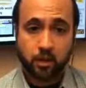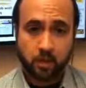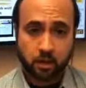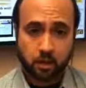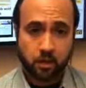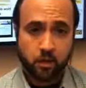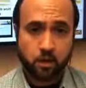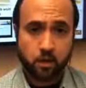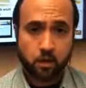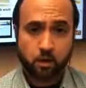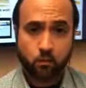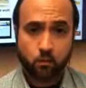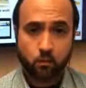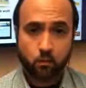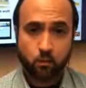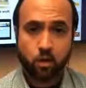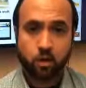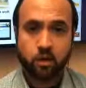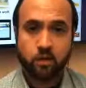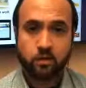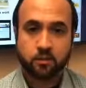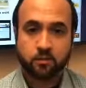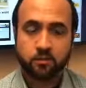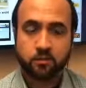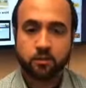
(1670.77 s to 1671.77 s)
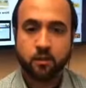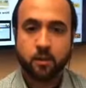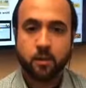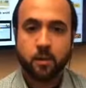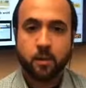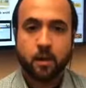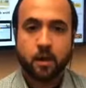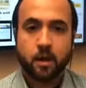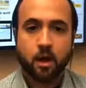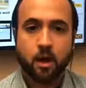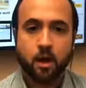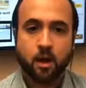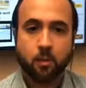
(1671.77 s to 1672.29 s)
hit hard once.
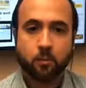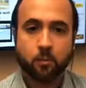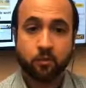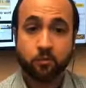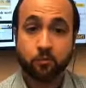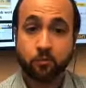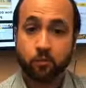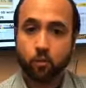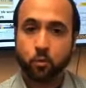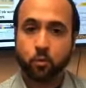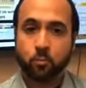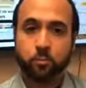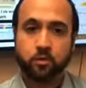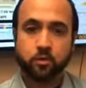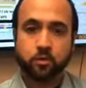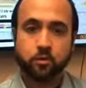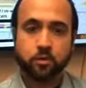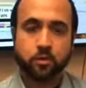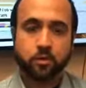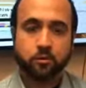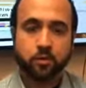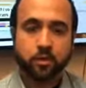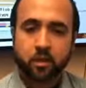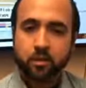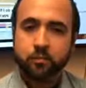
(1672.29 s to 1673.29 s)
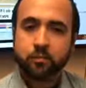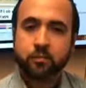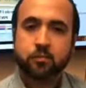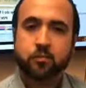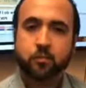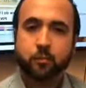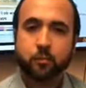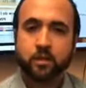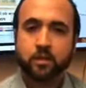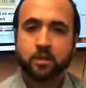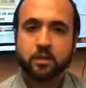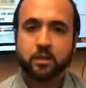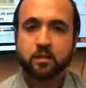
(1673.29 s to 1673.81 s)
Um, if you appeal, the benefit of
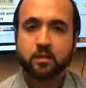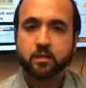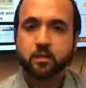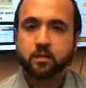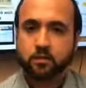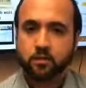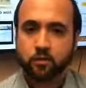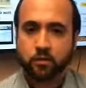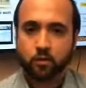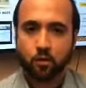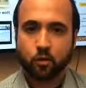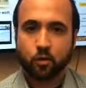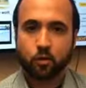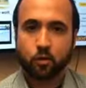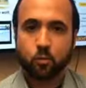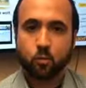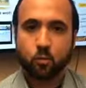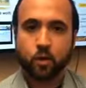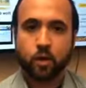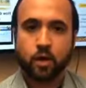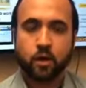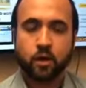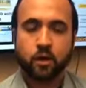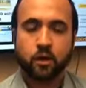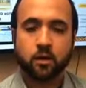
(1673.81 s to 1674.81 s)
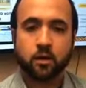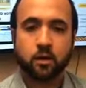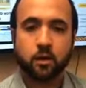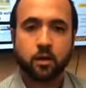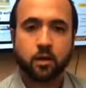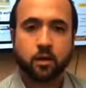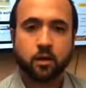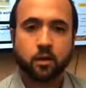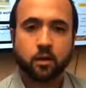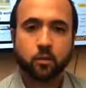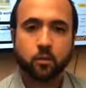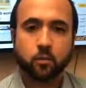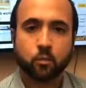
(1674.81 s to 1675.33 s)
appealing this year when
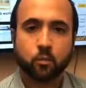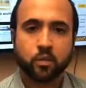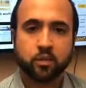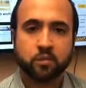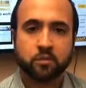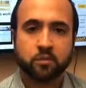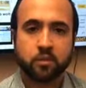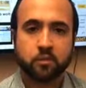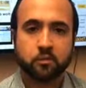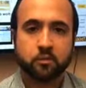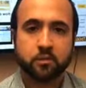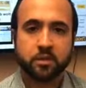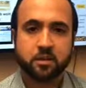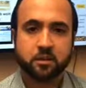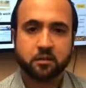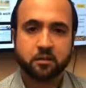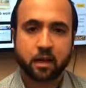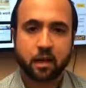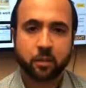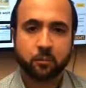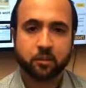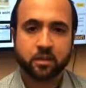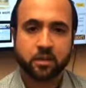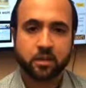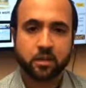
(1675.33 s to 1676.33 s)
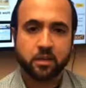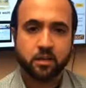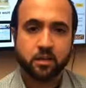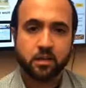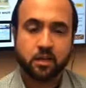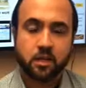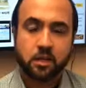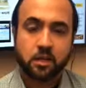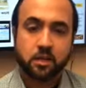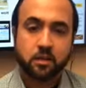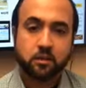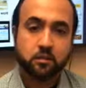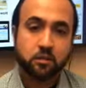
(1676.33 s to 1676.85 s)
a reassessment is happening
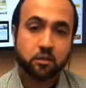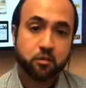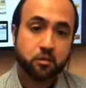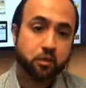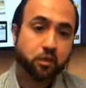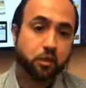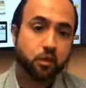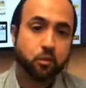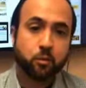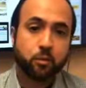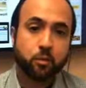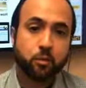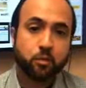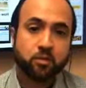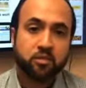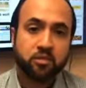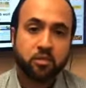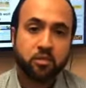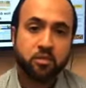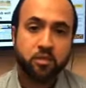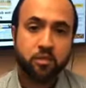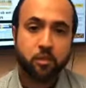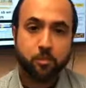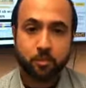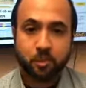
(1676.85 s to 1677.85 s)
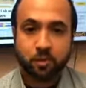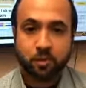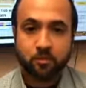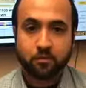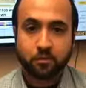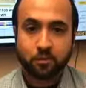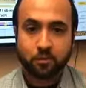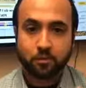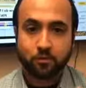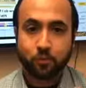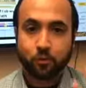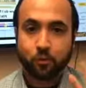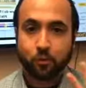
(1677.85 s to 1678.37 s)
is that you're going to be receiving the
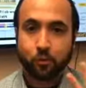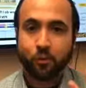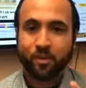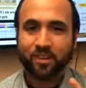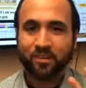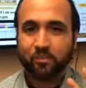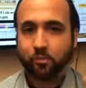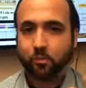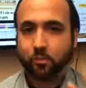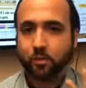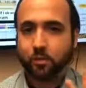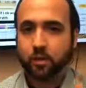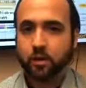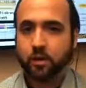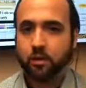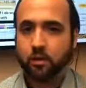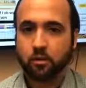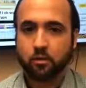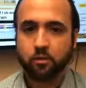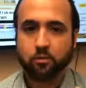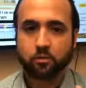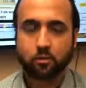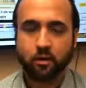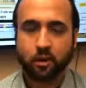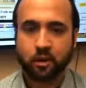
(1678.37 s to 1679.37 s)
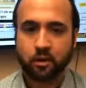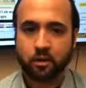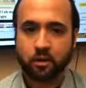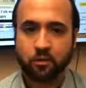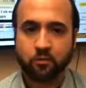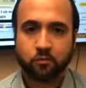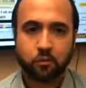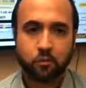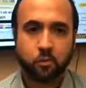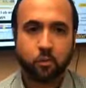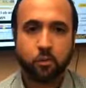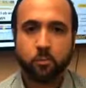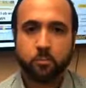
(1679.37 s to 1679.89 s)
benefit for three full years, right?
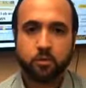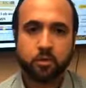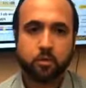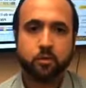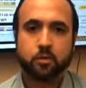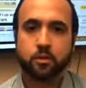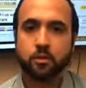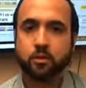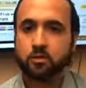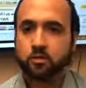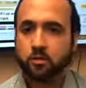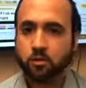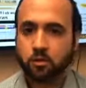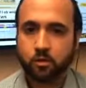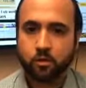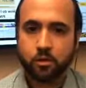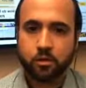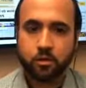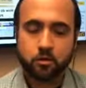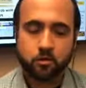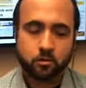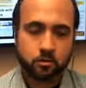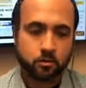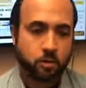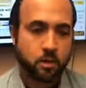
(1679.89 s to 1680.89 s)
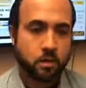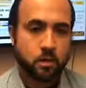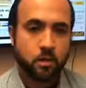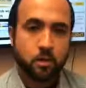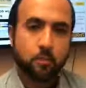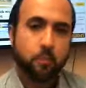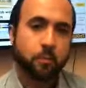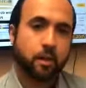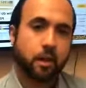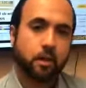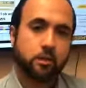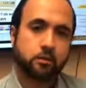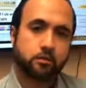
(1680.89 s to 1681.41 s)
If you appeal this year and you
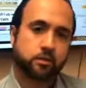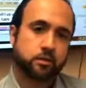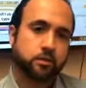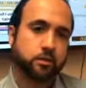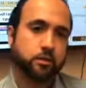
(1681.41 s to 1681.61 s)
manage